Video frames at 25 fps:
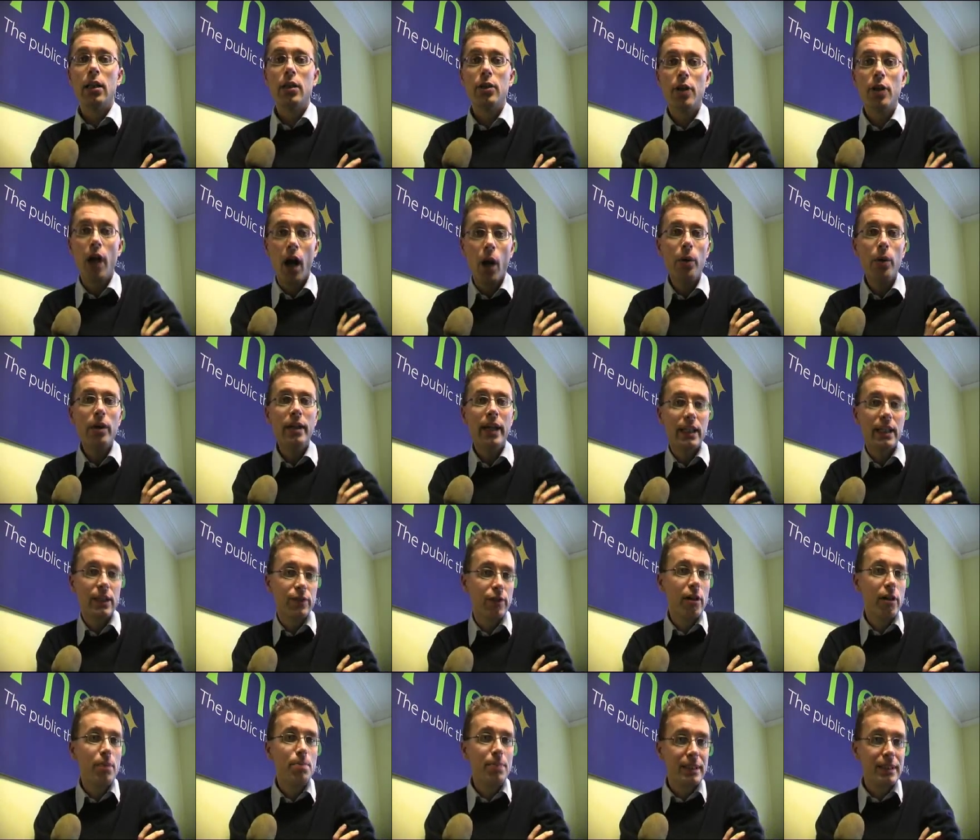Darwin had a
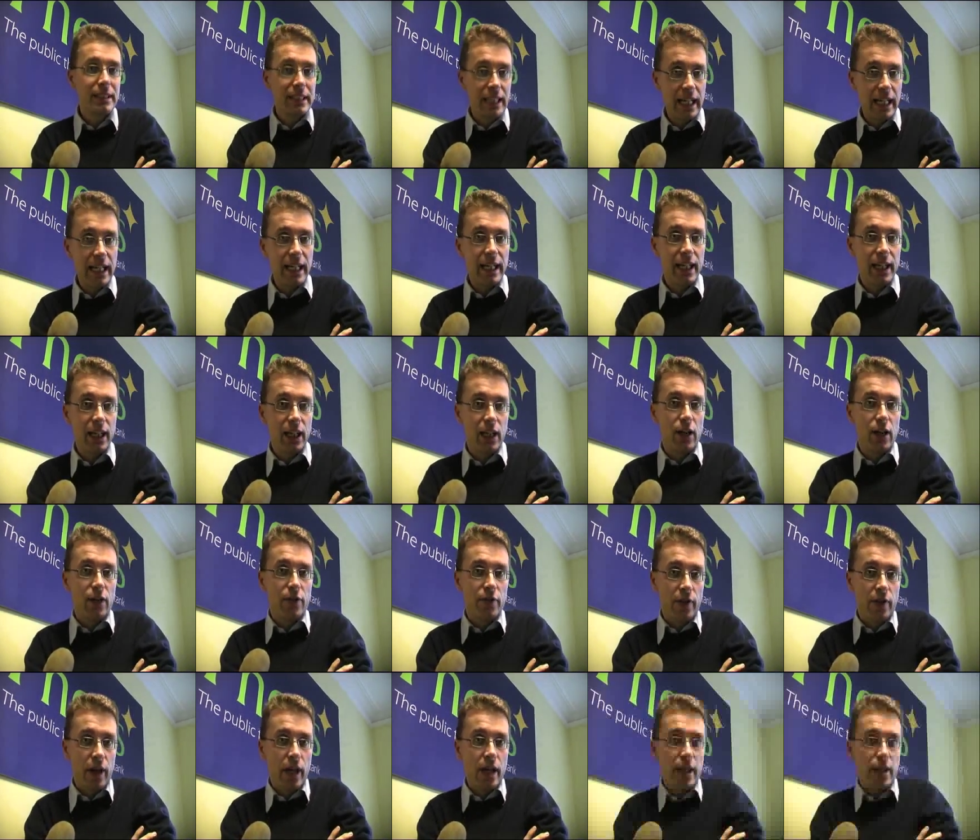very particular
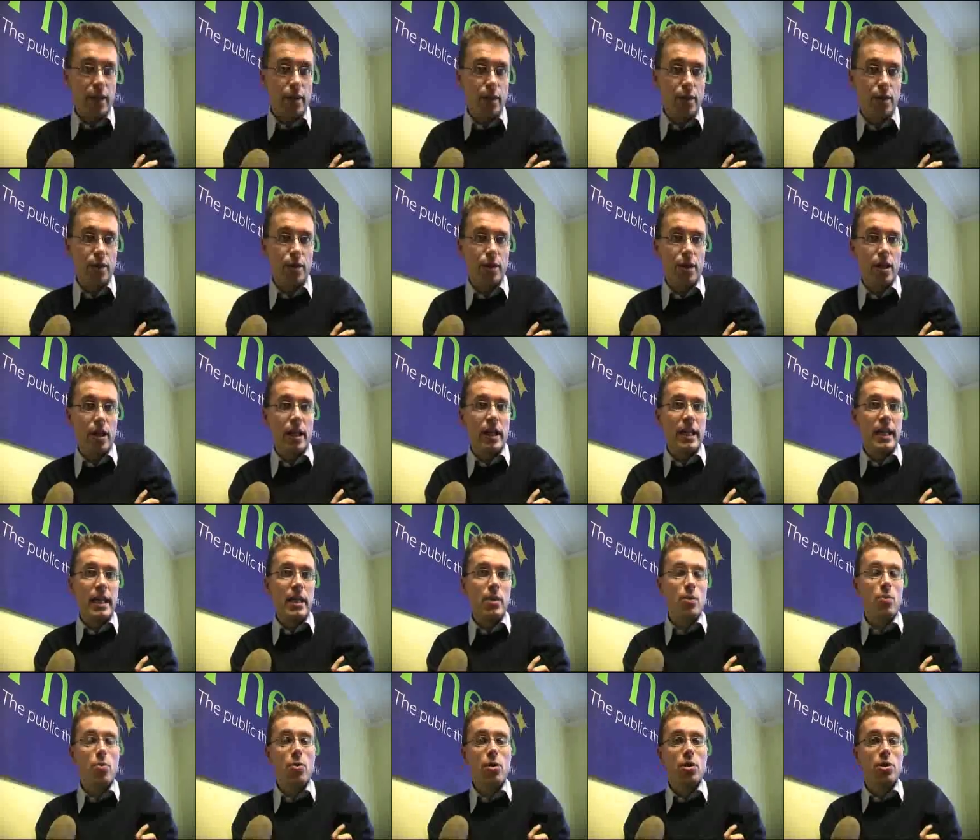faith.
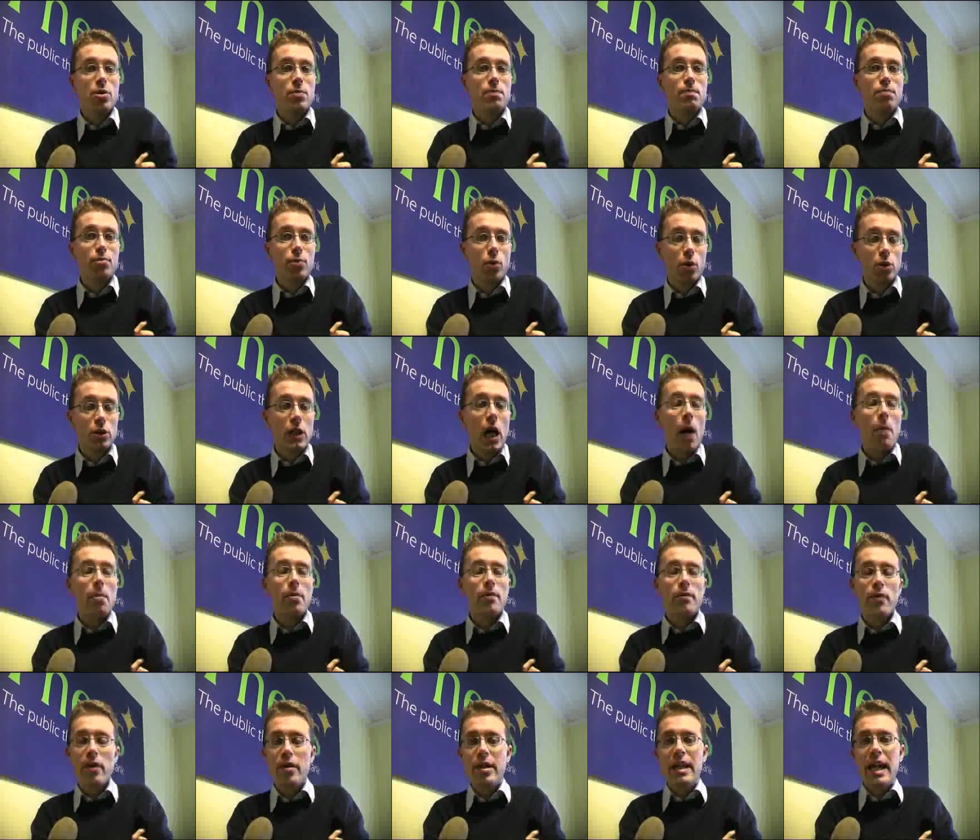He was brought up
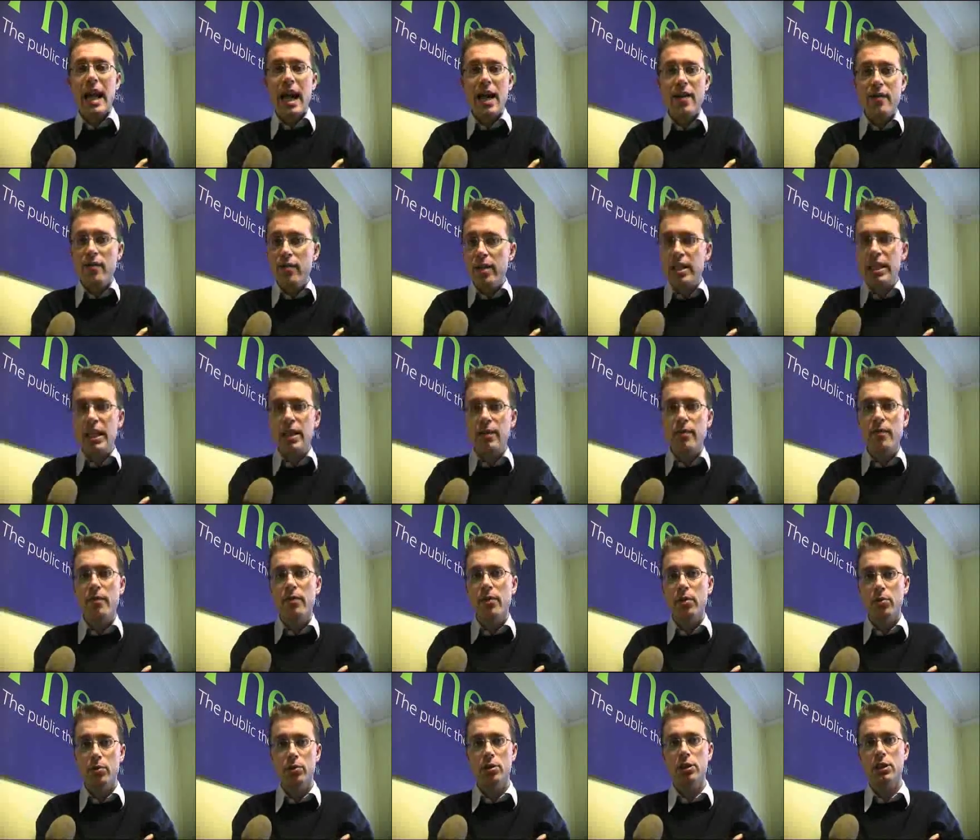and very heavily
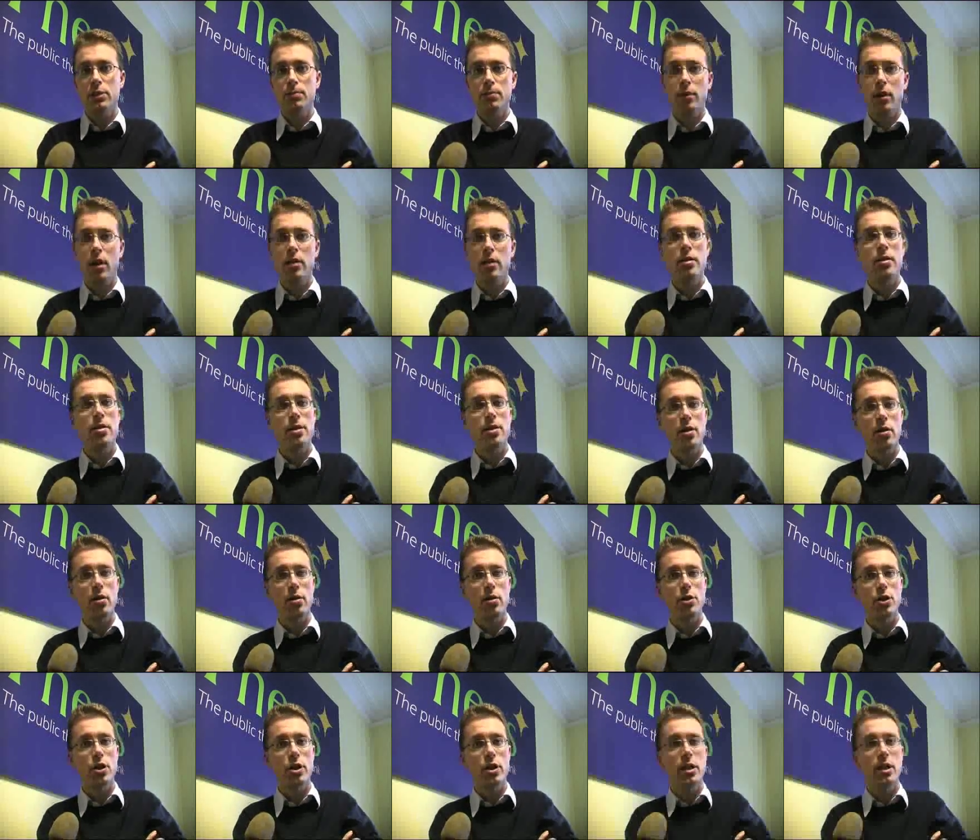influenced by the
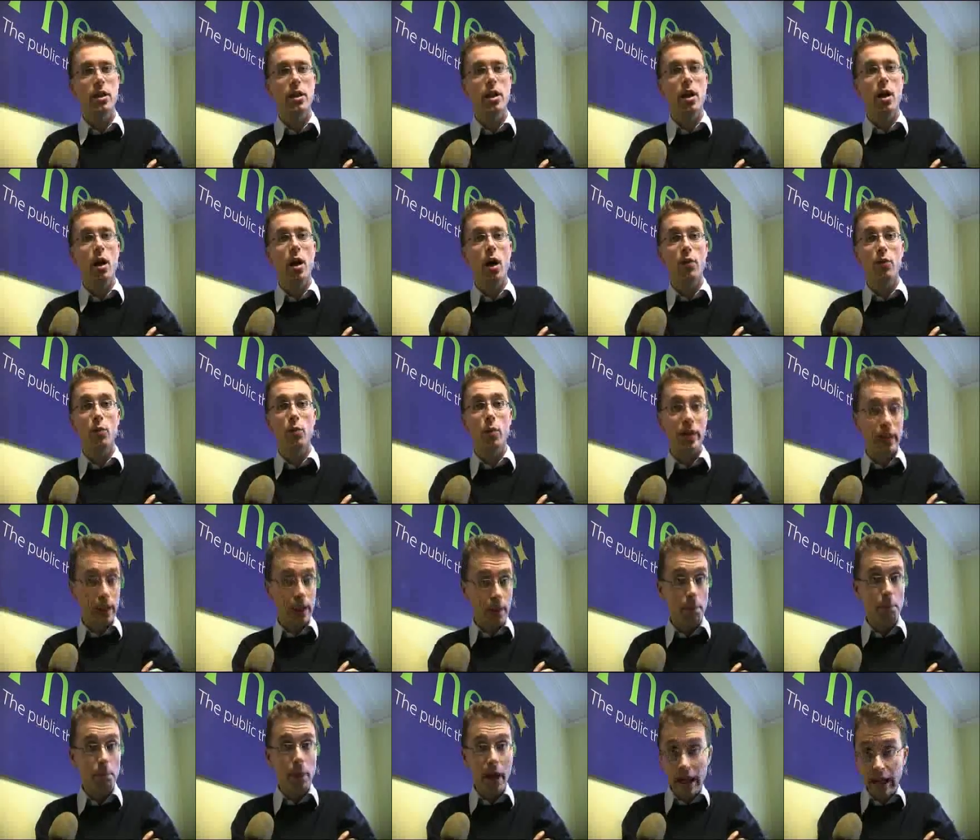theology of
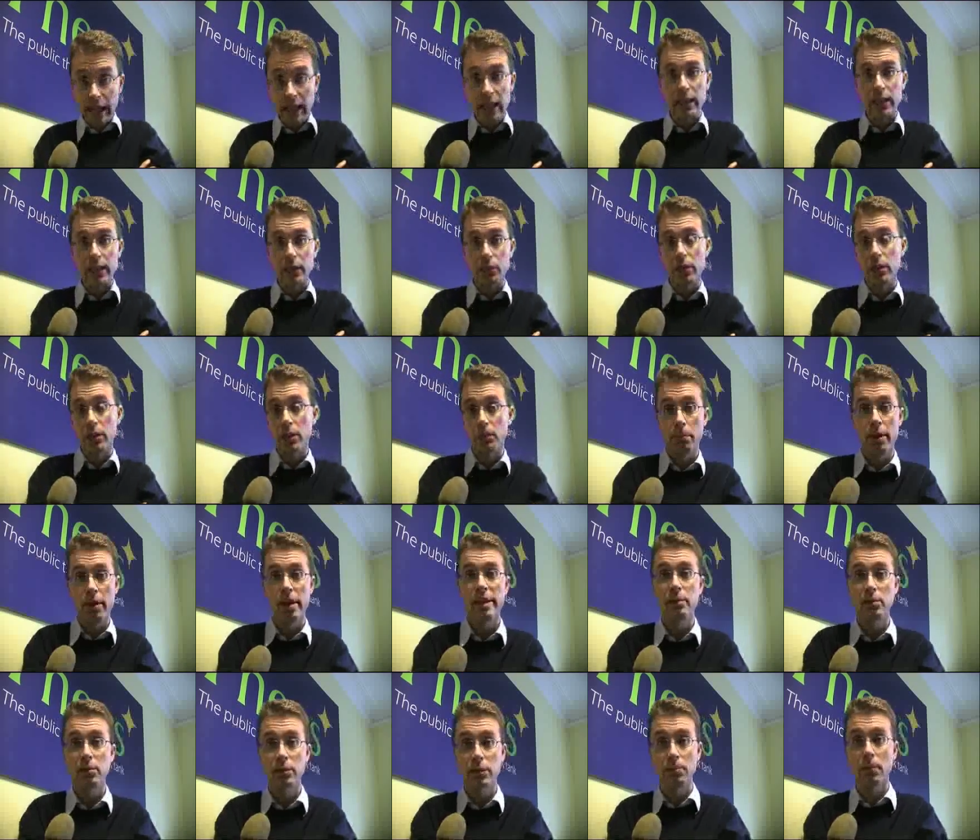William Paley. William
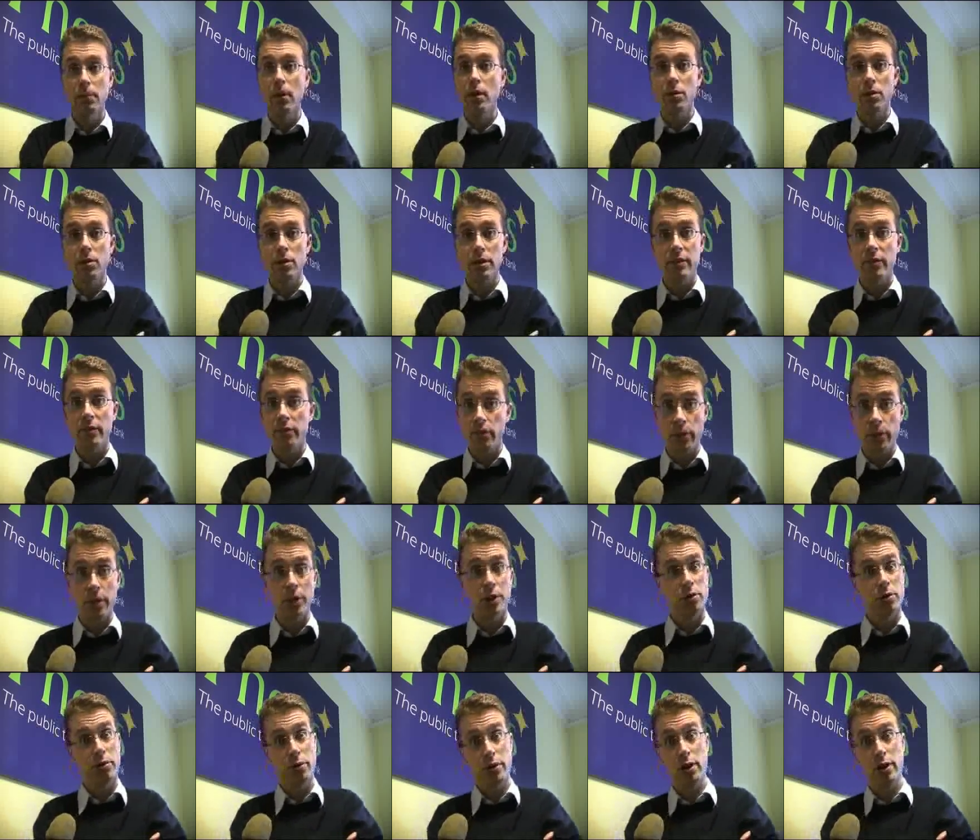Paley was the most
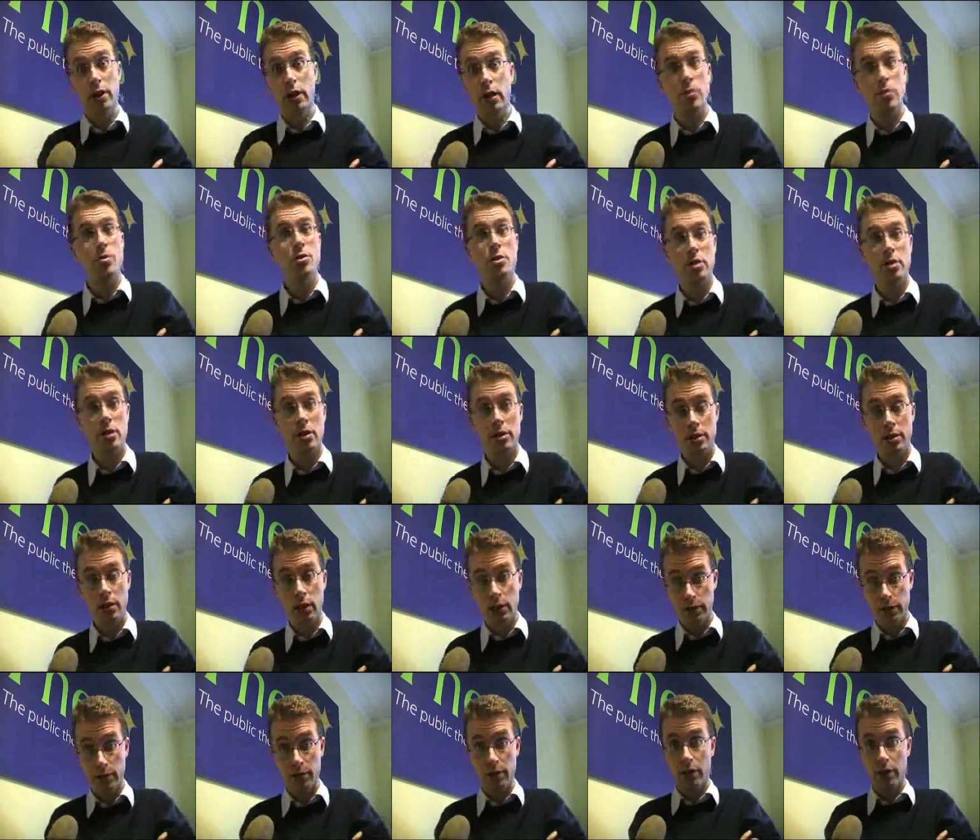influential theologian at the
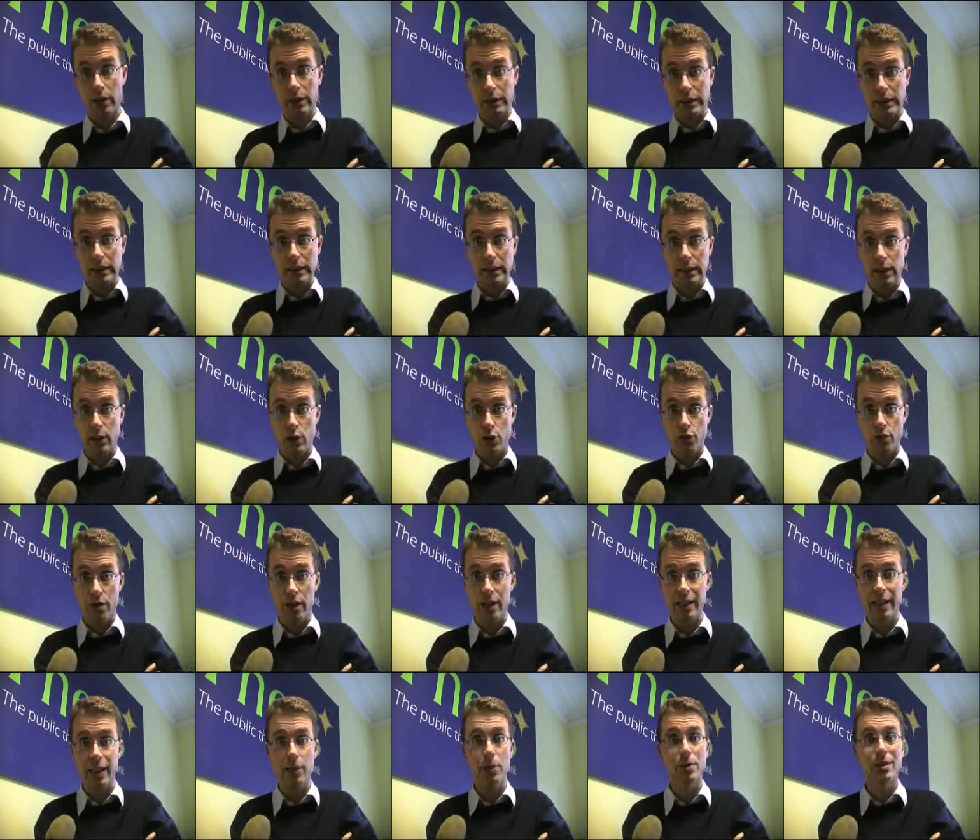start of the 19th century,
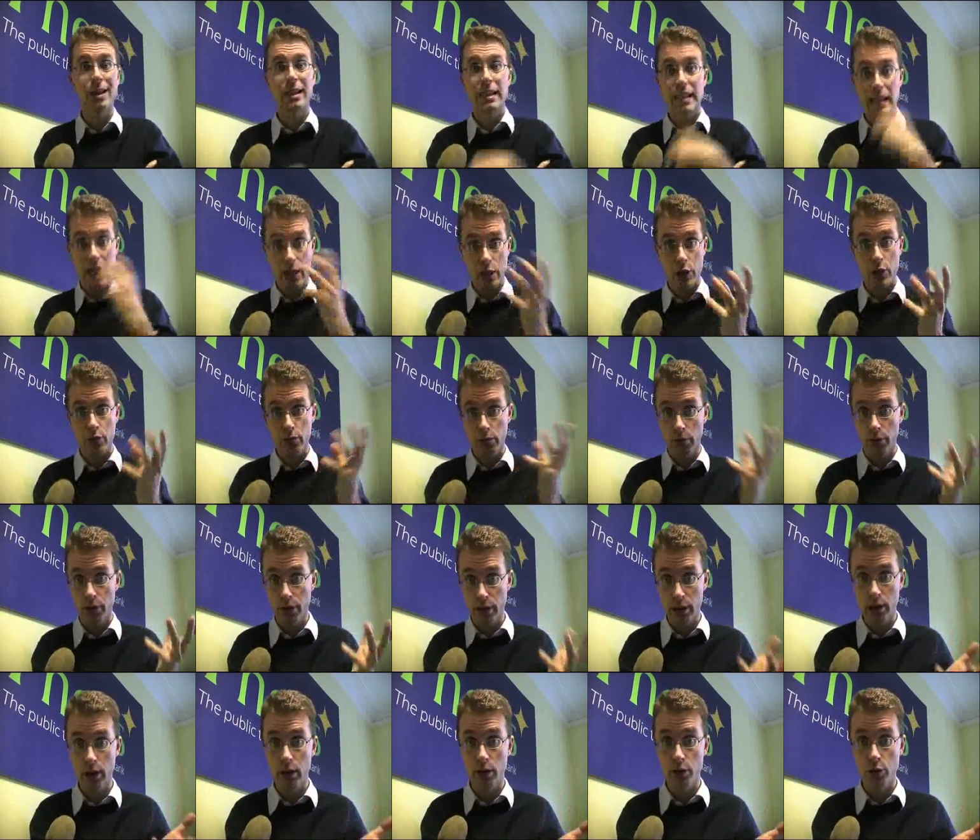and he was a natural
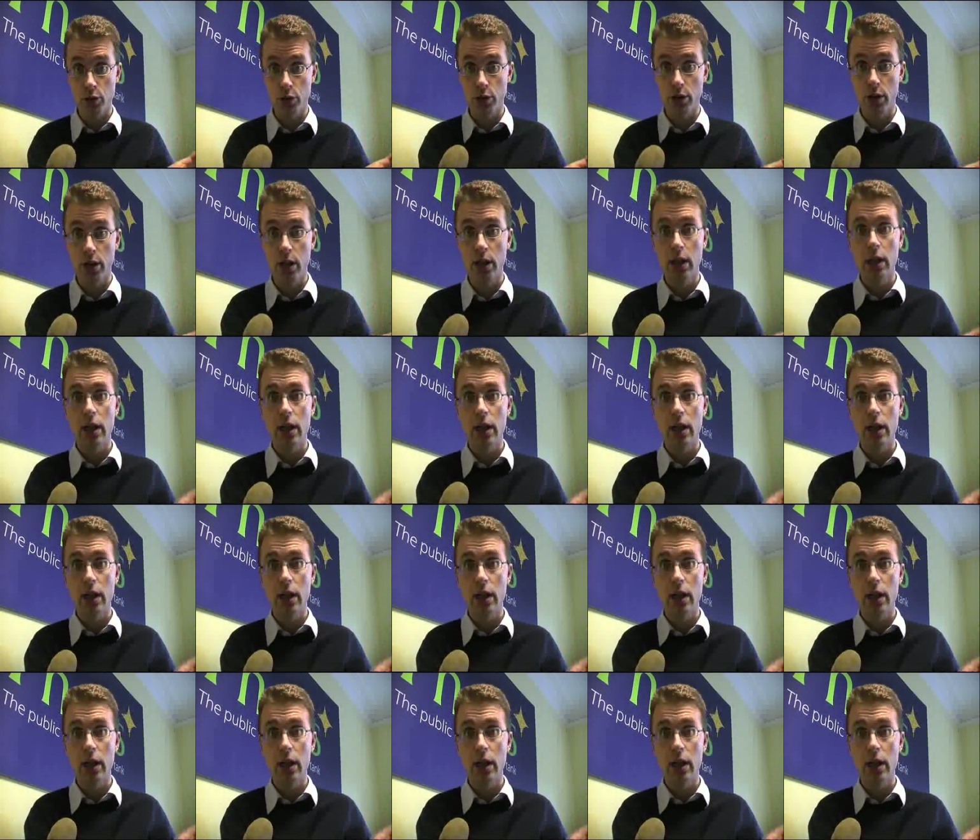theologian.